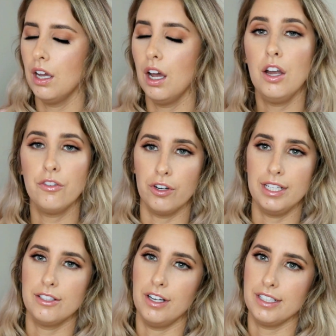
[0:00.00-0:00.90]
Over
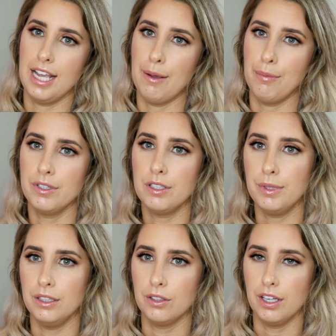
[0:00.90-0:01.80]
Easter, I just happened to
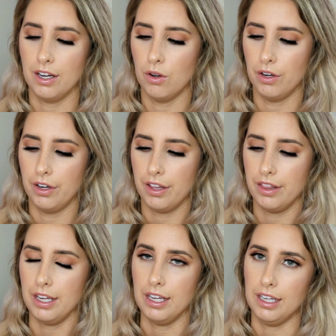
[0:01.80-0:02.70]
be looking on
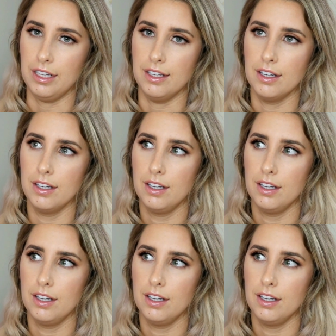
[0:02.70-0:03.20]
the